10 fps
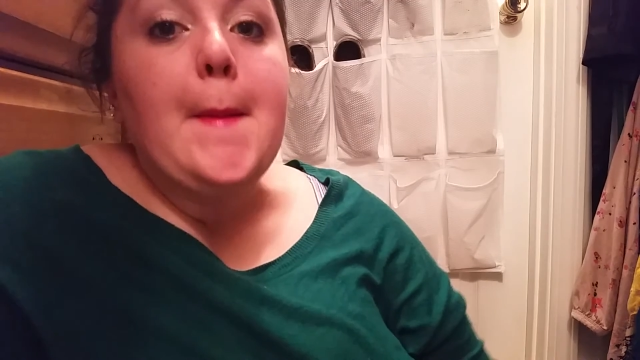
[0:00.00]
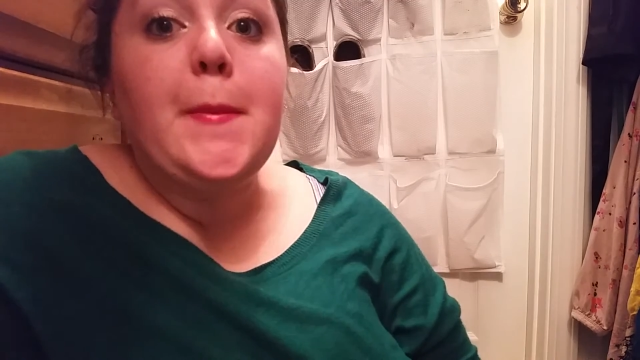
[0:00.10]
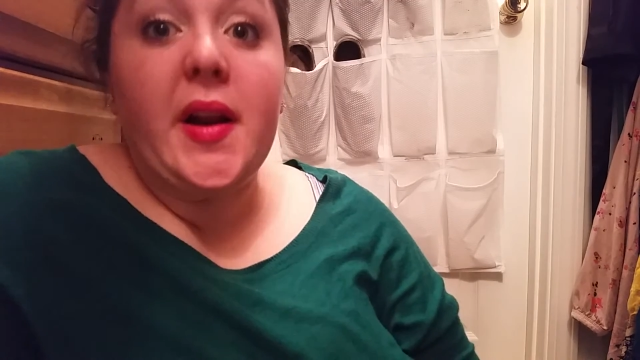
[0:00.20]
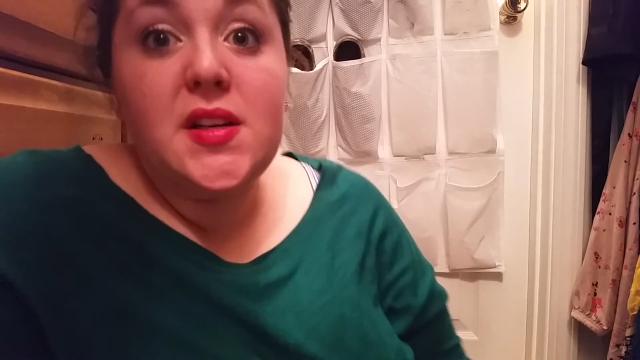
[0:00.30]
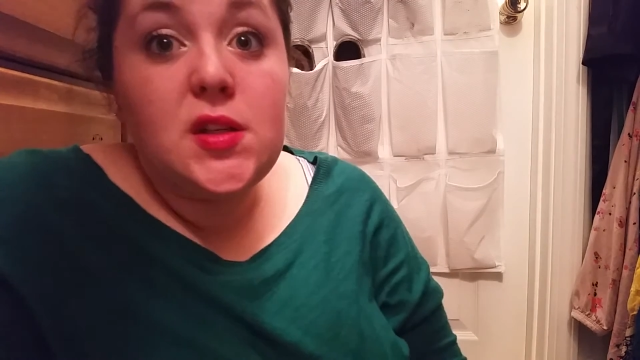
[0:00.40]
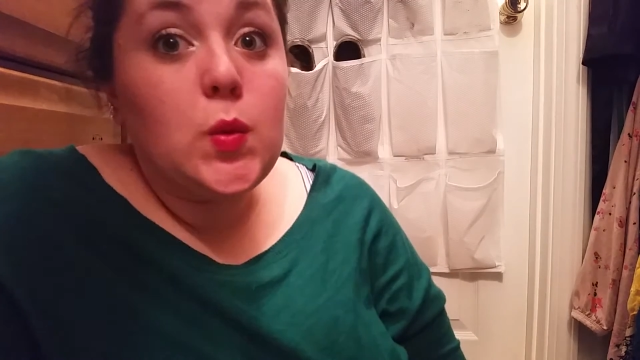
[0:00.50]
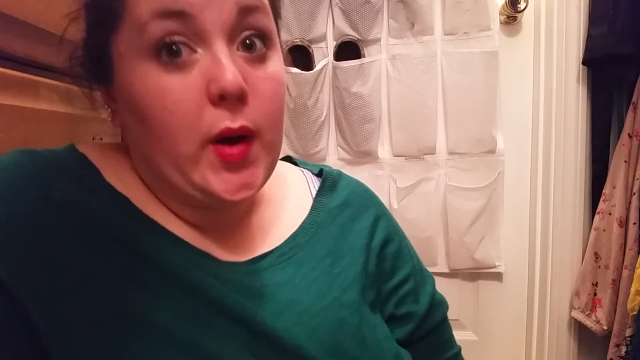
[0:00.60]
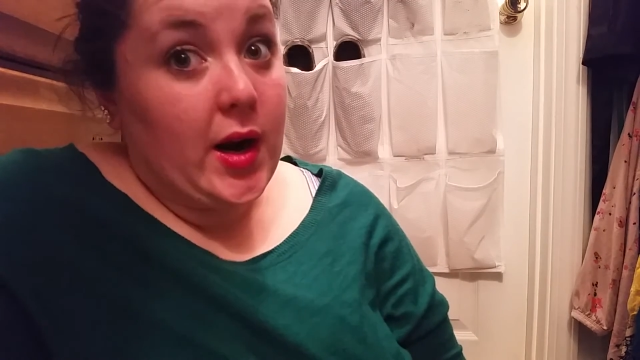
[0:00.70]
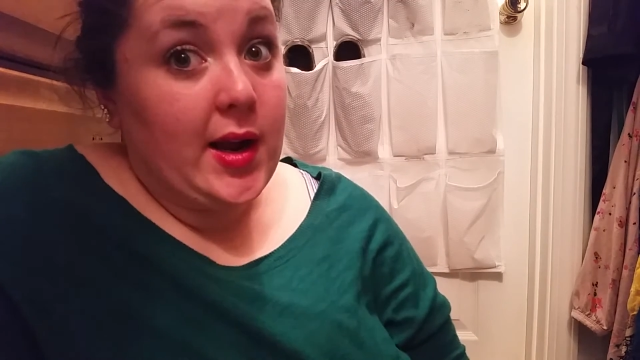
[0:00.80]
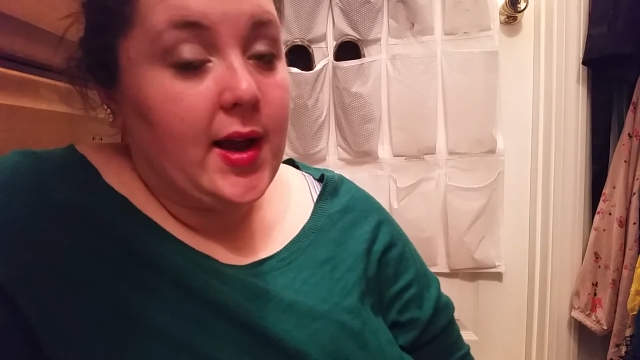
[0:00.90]
But I do
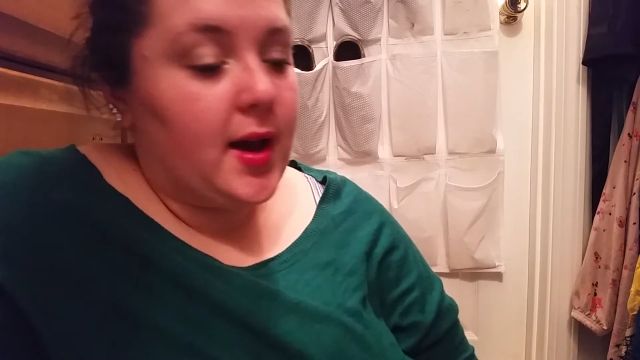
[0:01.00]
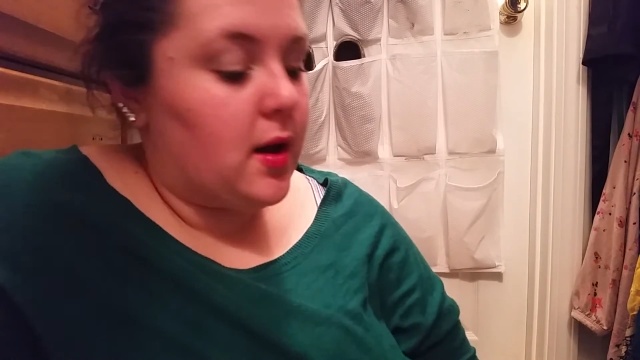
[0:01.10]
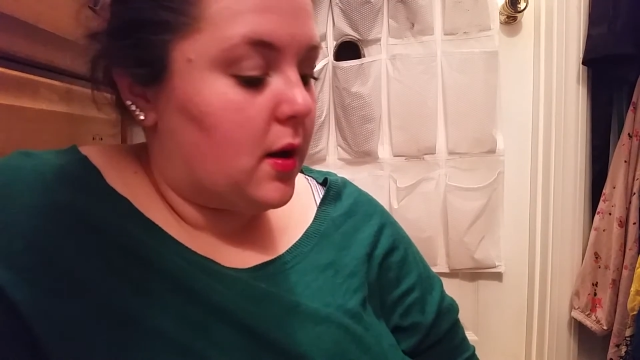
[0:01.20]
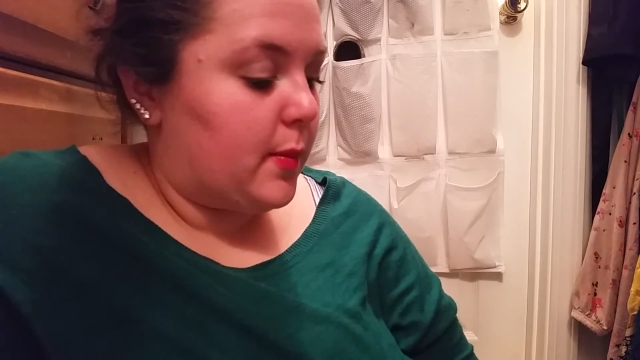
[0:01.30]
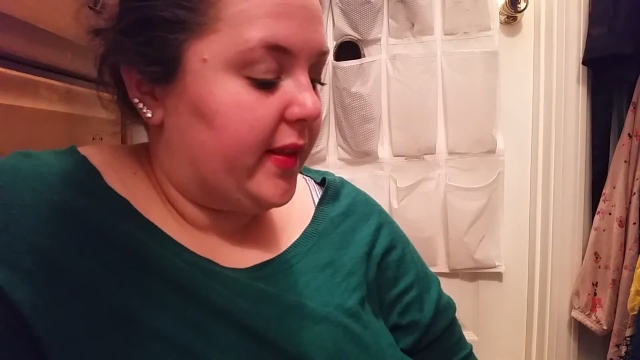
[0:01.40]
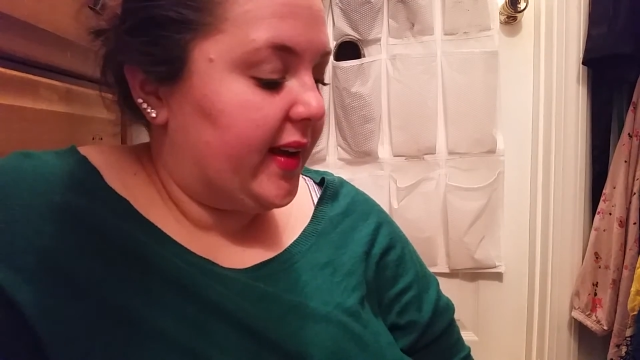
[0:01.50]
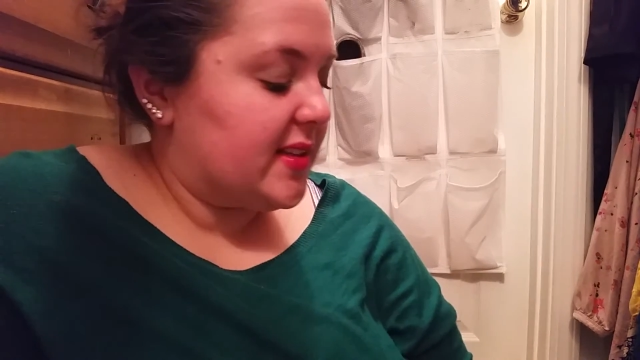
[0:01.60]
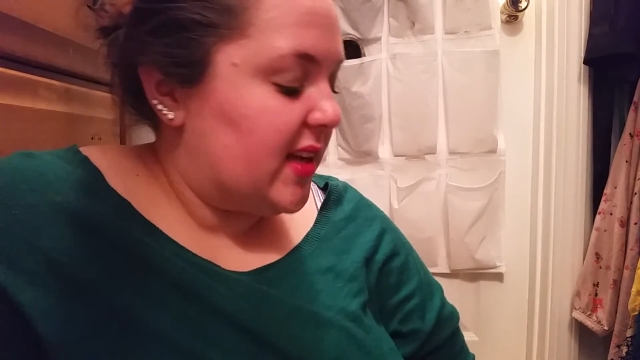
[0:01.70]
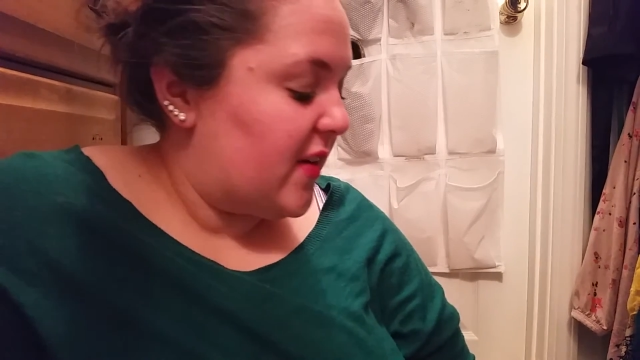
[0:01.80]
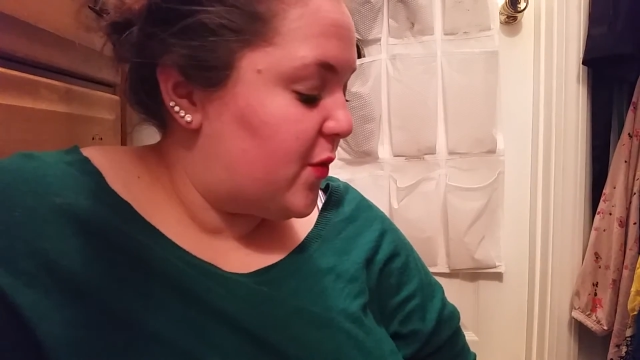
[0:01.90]
wear it. And like I
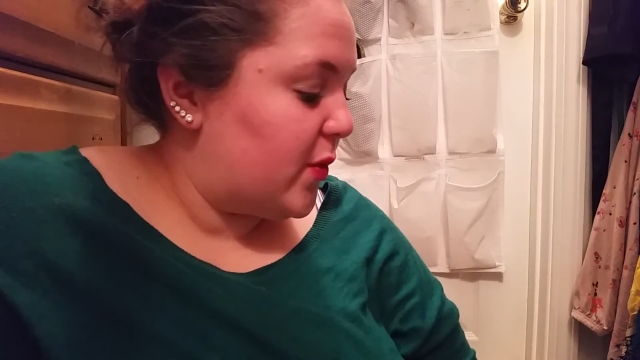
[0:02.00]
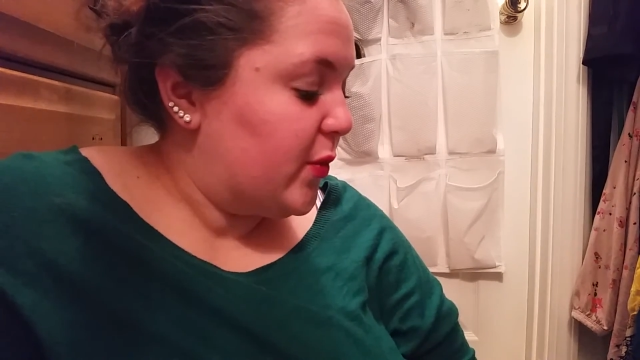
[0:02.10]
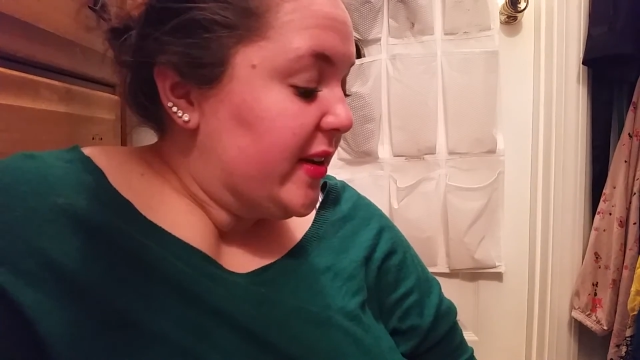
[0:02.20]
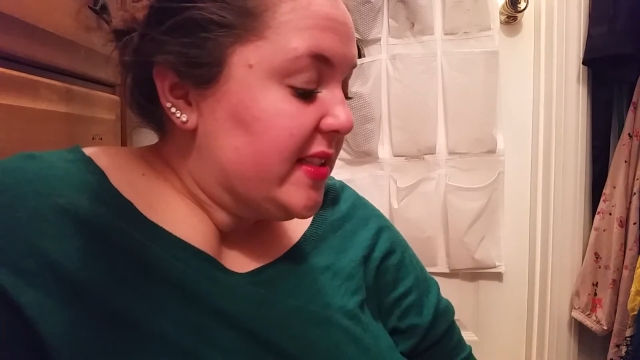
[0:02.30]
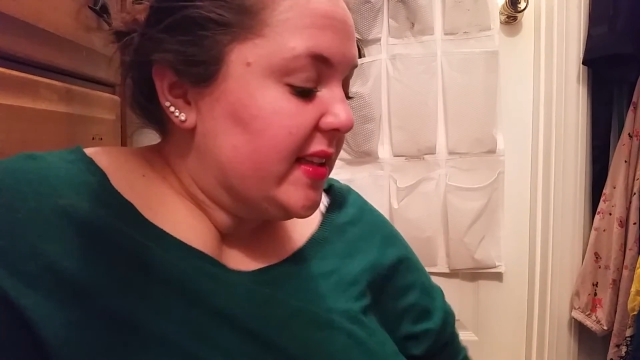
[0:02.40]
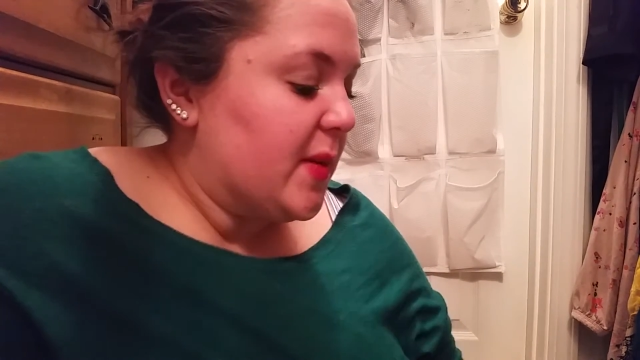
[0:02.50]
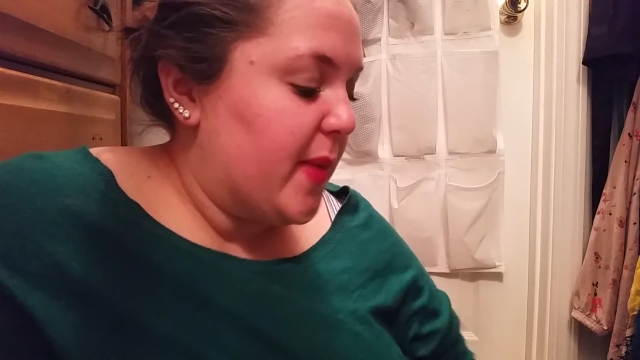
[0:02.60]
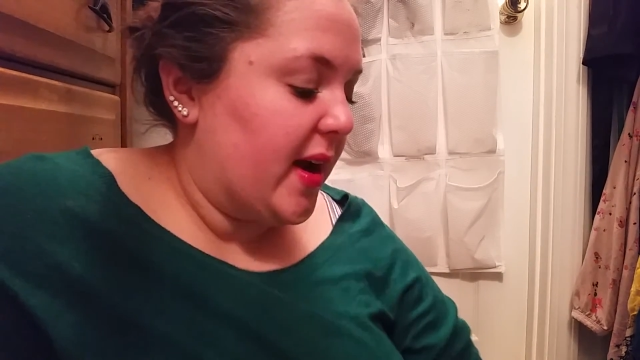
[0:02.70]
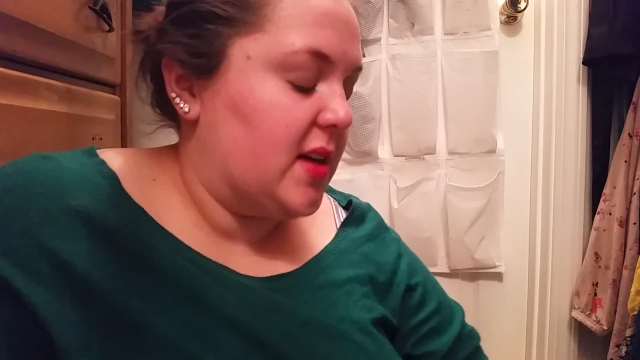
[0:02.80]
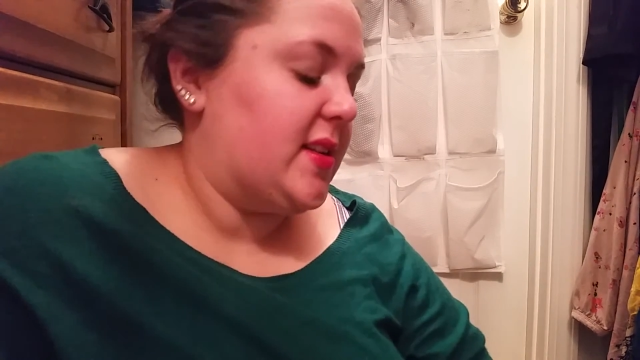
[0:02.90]
said, I've recently
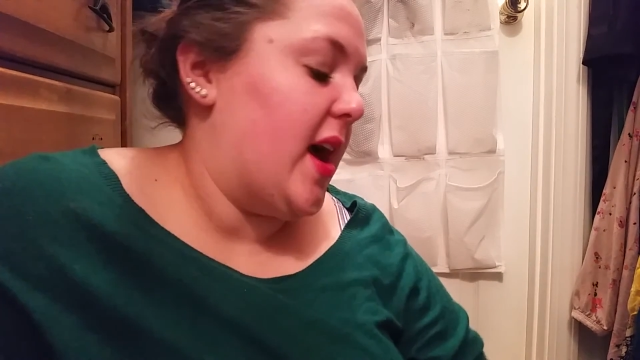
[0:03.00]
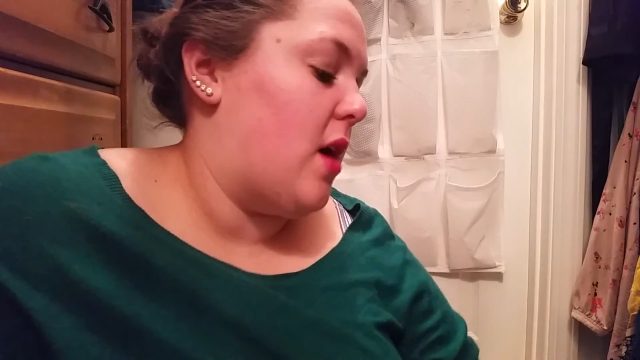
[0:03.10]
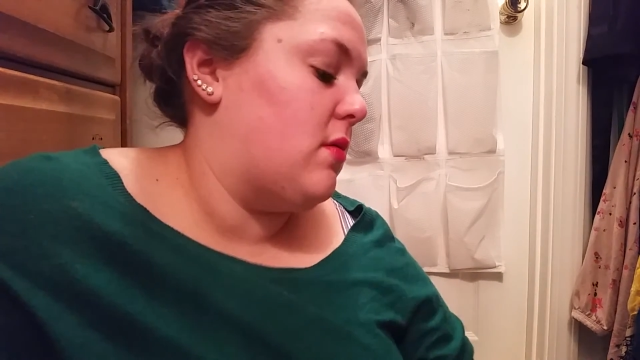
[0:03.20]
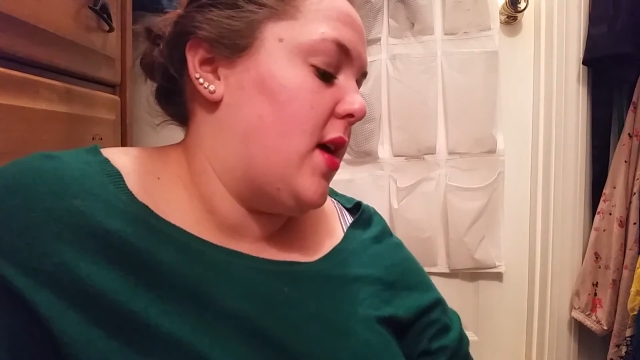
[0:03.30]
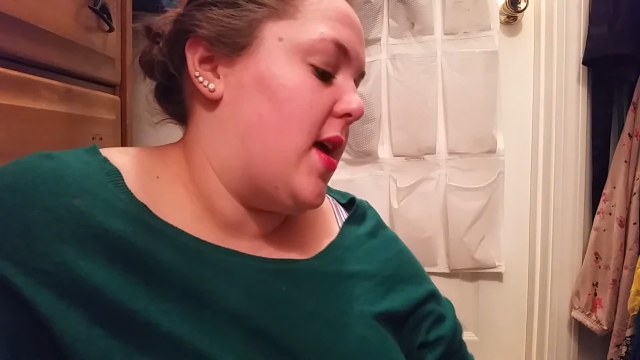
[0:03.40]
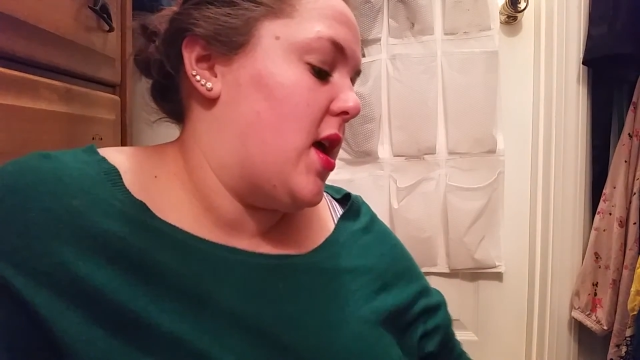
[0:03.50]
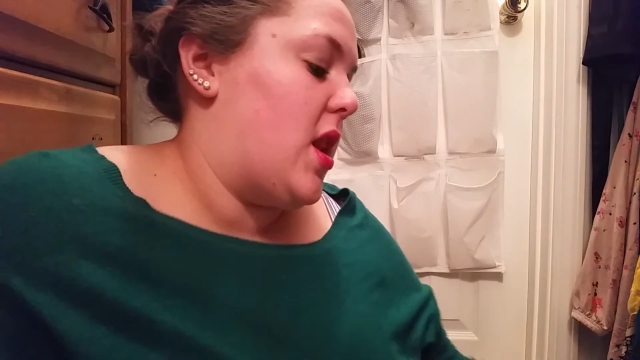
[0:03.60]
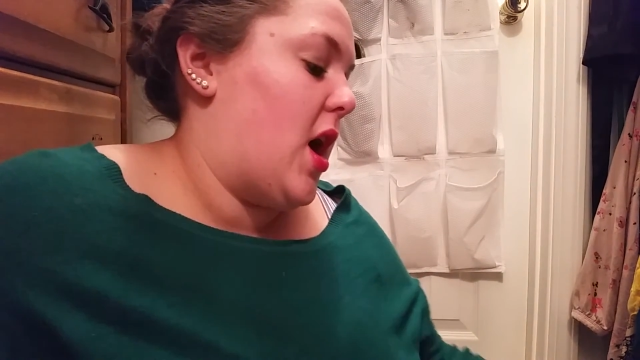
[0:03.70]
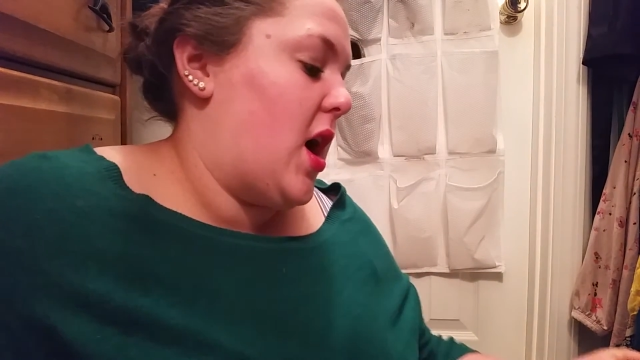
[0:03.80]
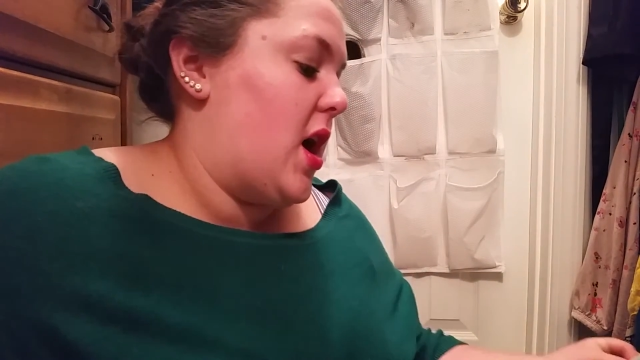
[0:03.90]
pared down. And
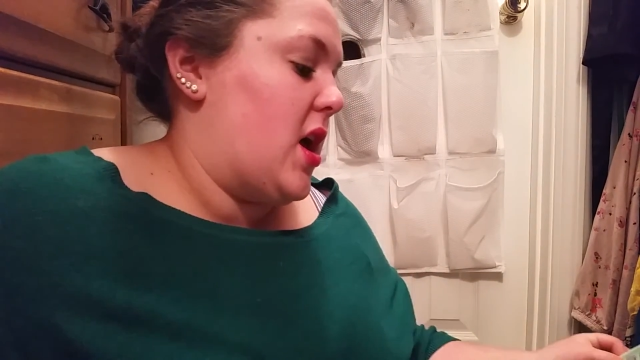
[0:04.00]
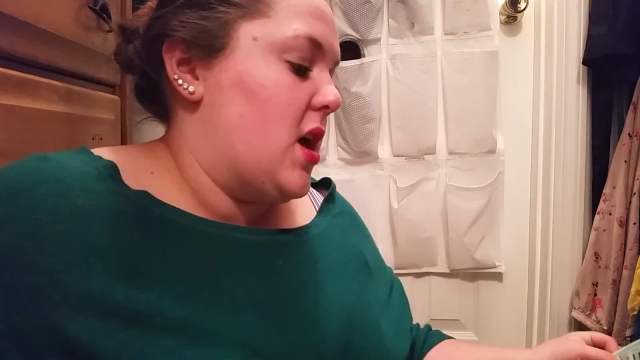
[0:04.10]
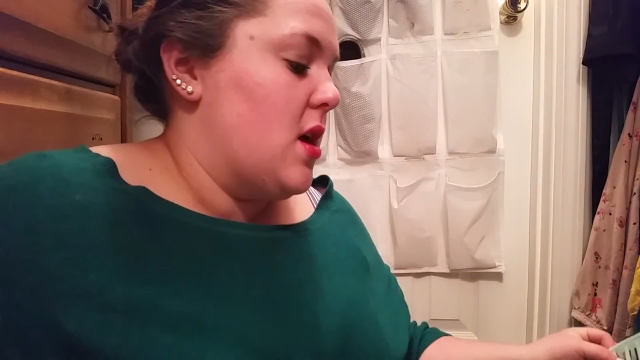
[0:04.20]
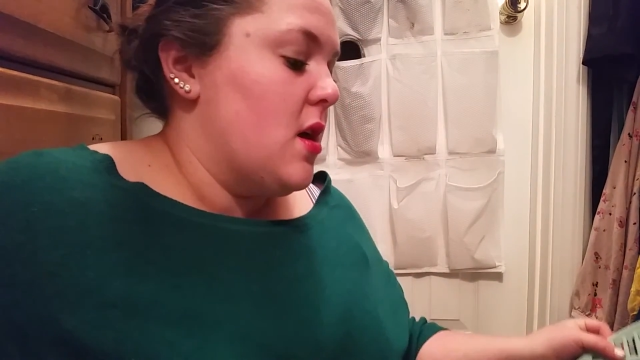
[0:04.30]
I